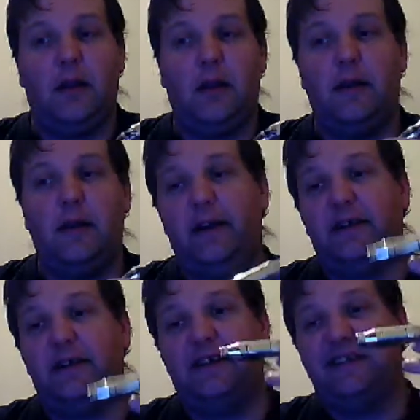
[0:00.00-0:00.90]
And as
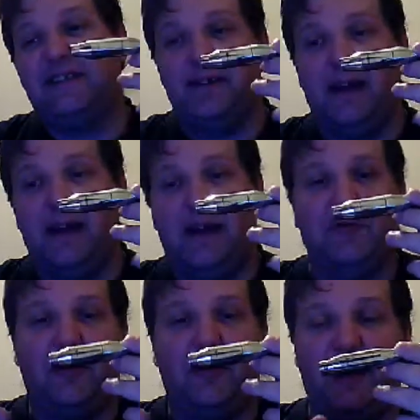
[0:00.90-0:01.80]
you can see, I have it
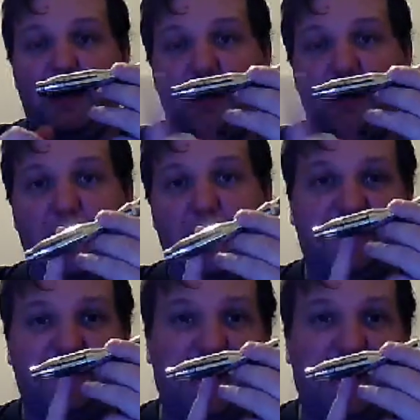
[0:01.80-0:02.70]
on my
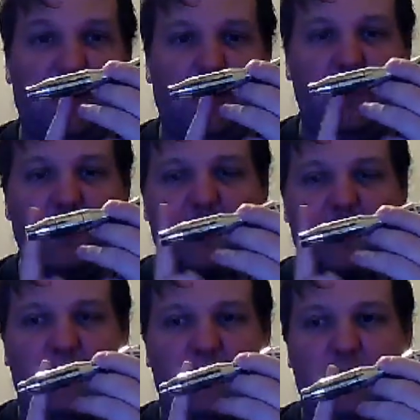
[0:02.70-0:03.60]
Excalibur
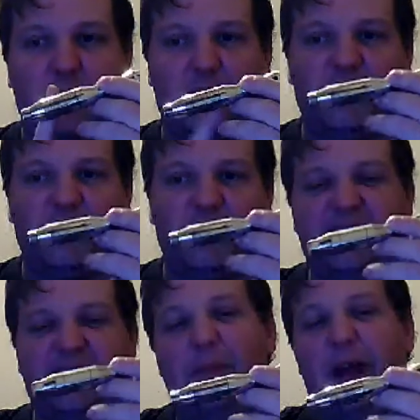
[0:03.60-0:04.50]
twist
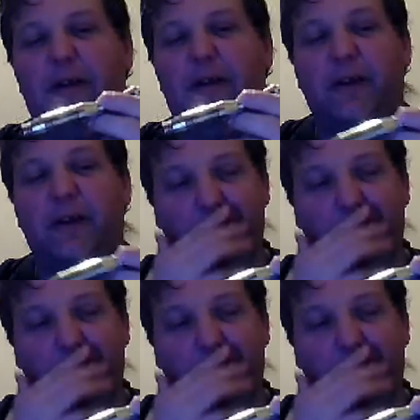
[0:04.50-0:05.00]
battery.